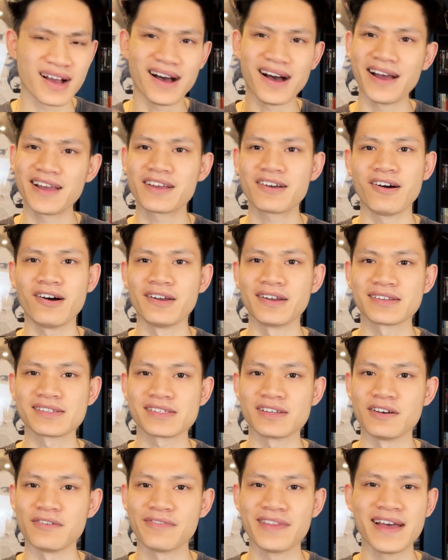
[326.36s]
Iconic
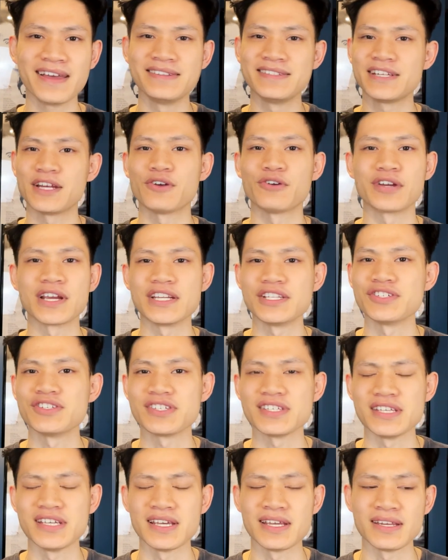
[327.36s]
stuff. That interrogation
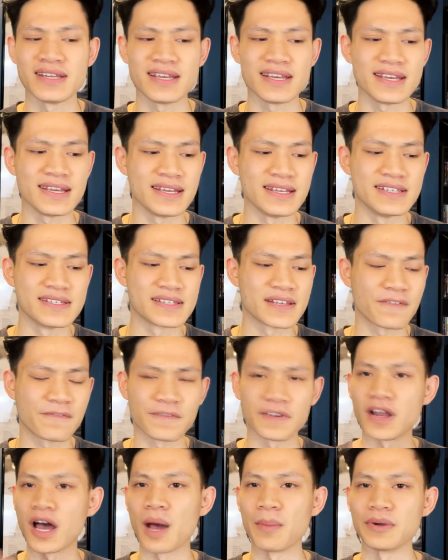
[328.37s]
scene is
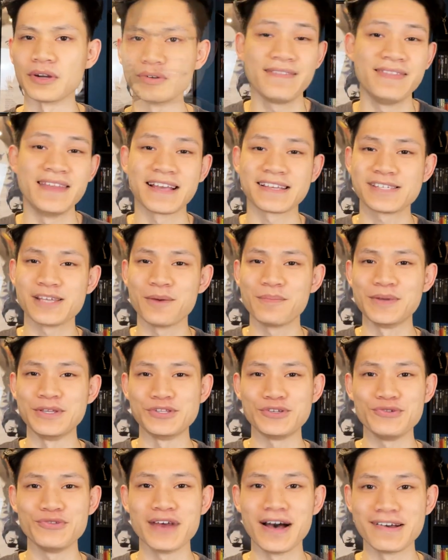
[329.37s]
phenomenal. Next up in
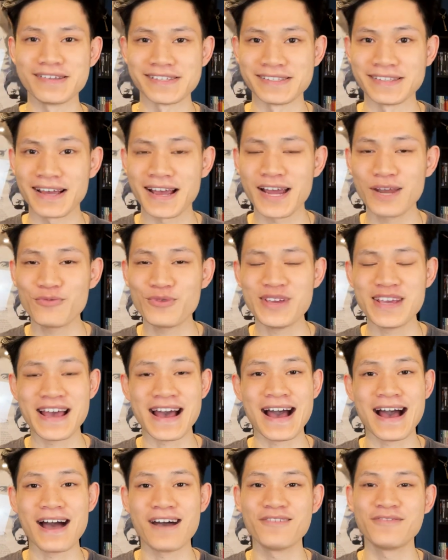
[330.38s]
2009, we
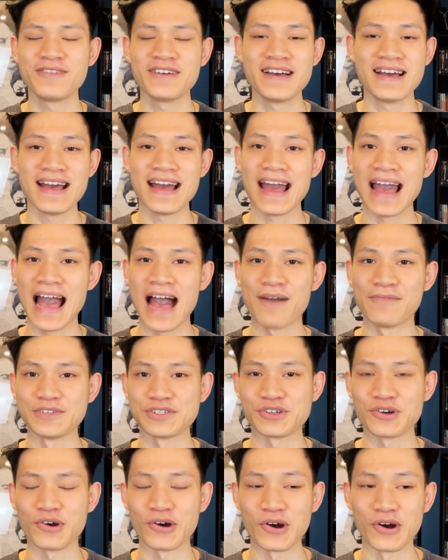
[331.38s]
have
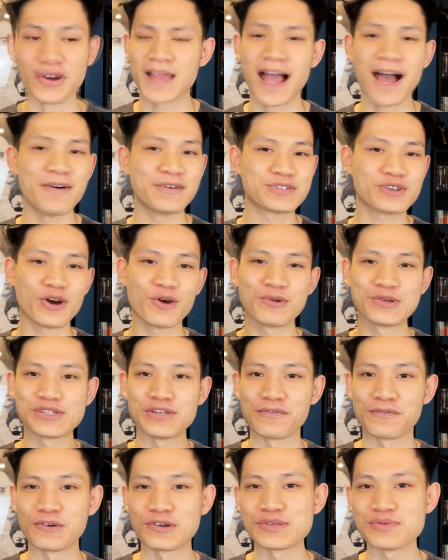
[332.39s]
Avatar. Avatar was the
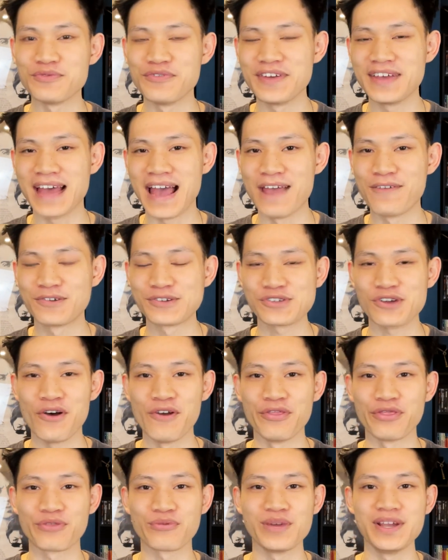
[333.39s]
first movie I ever saw
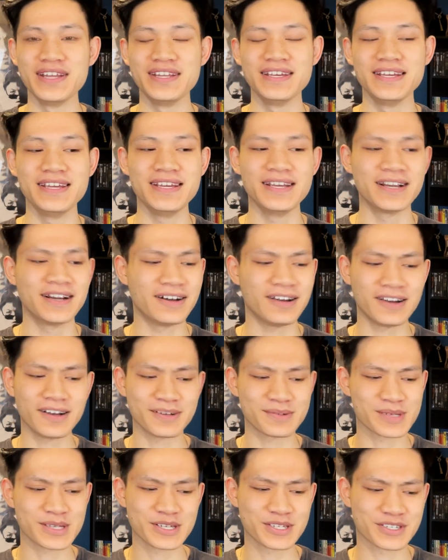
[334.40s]
in
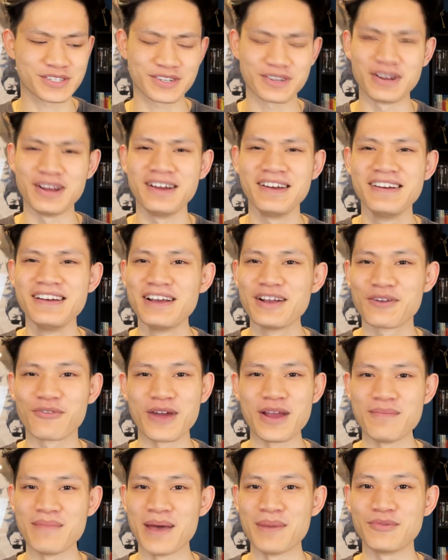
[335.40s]
3D. Such
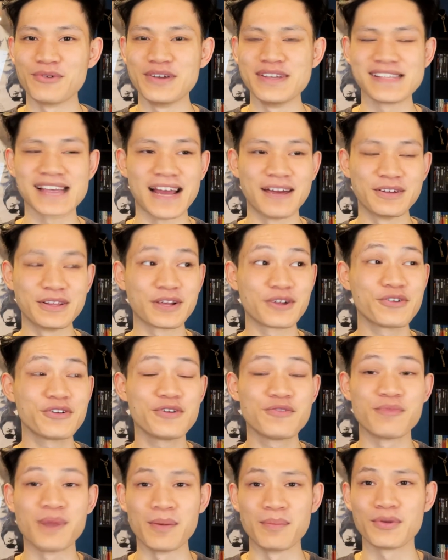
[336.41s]
great memories. I literally
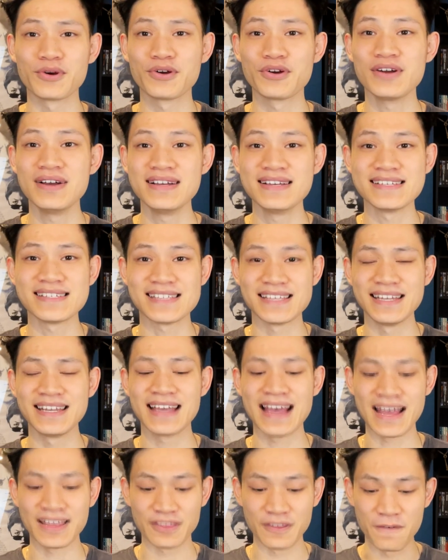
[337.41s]
remember sitting
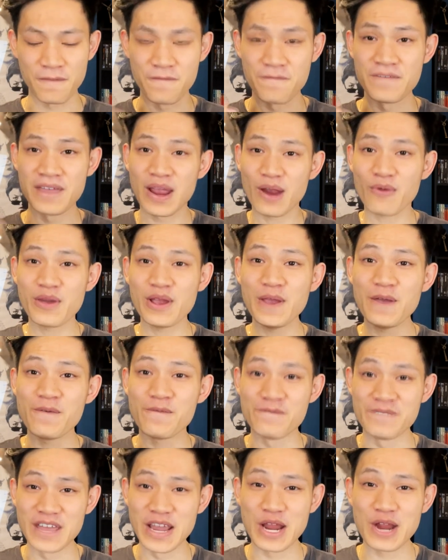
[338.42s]
at the very,
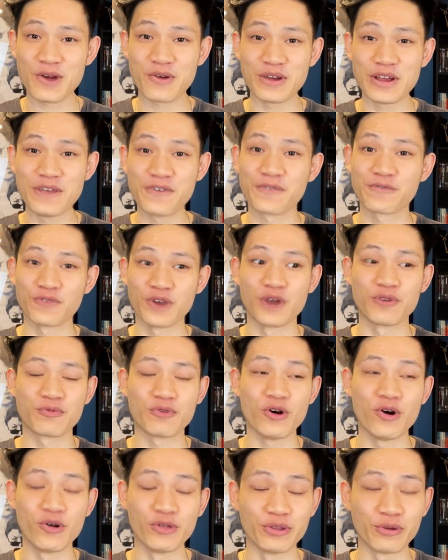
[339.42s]
very front
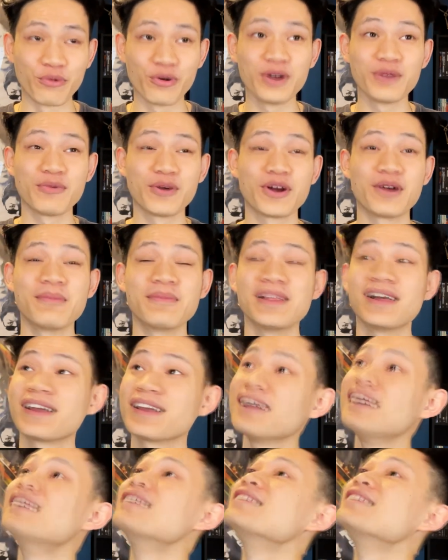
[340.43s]
row, the one where I'm like